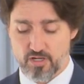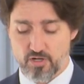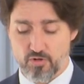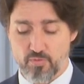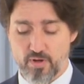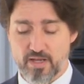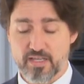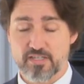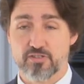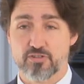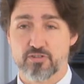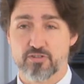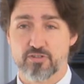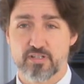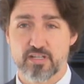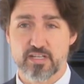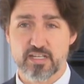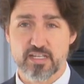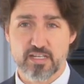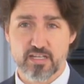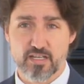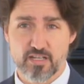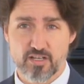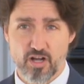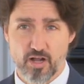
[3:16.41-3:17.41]
Western
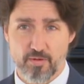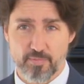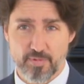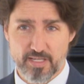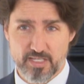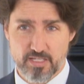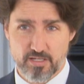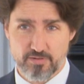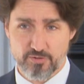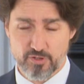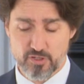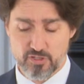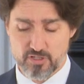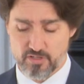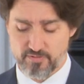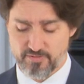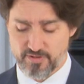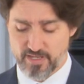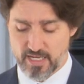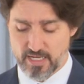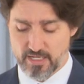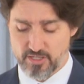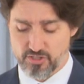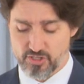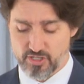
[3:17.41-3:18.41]
Economic
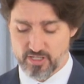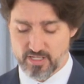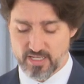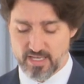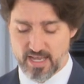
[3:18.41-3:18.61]
Diversification